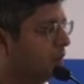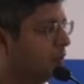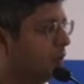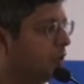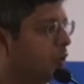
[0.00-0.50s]

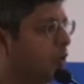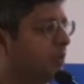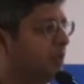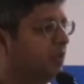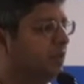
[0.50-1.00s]
so the
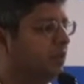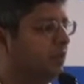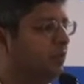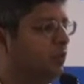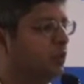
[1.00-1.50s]
court
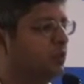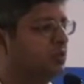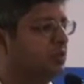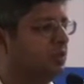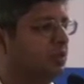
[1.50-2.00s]

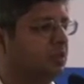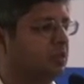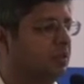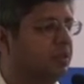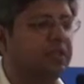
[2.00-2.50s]
refused,
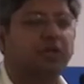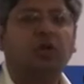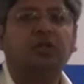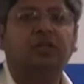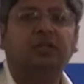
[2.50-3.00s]
did
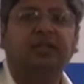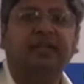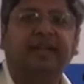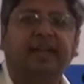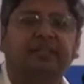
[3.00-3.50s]
not
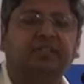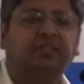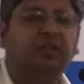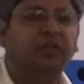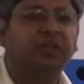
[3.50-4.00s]
take
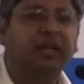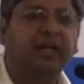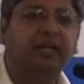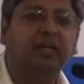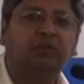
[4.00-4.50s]
action on
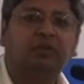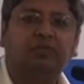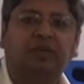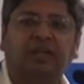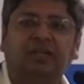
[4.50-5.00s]
any of the
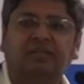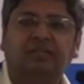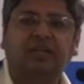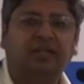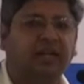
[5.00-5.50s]
filings
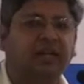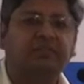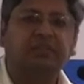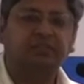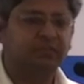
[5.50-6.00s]
that I
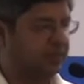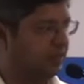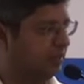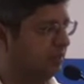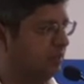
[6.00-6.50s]
was
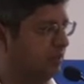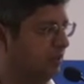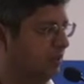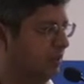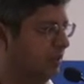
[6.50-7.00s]
making.
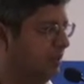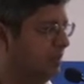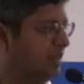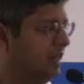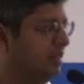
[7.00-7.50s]

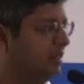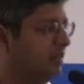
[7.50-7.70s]
Instead,